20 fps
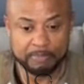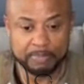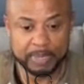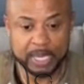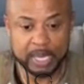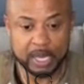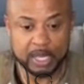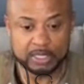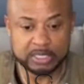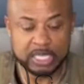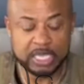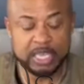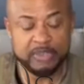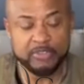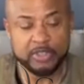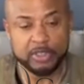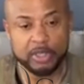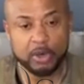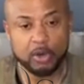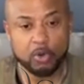Because
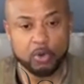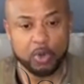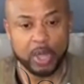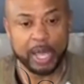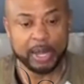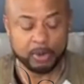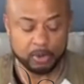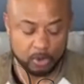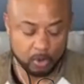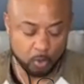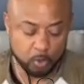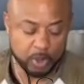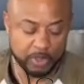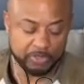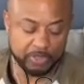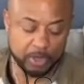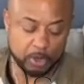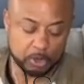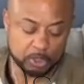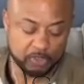even though I don't know
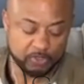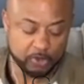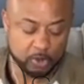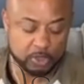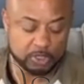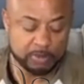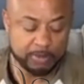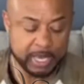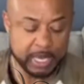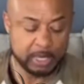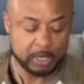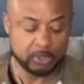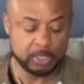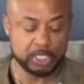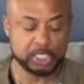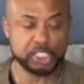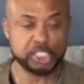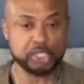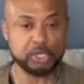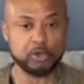what those folks made on
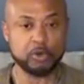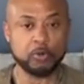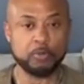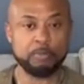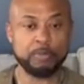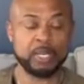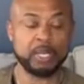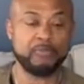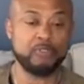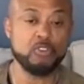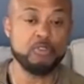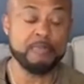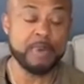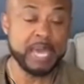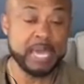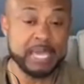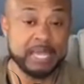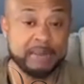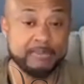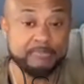the show, but if you
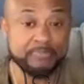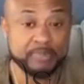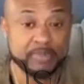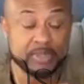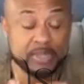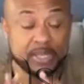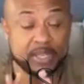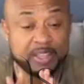made